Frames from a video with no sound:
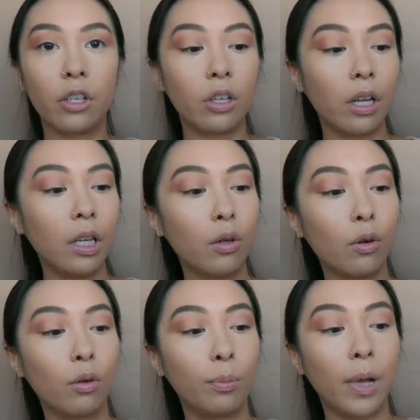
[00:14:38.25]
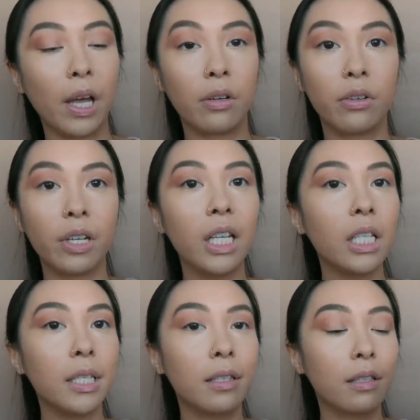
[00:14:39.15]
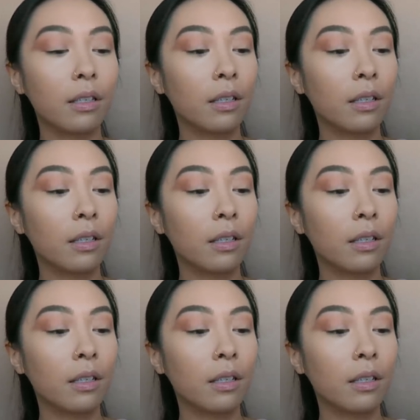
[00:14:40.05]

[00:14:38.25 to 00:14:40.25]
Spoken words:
shade called Boundaries,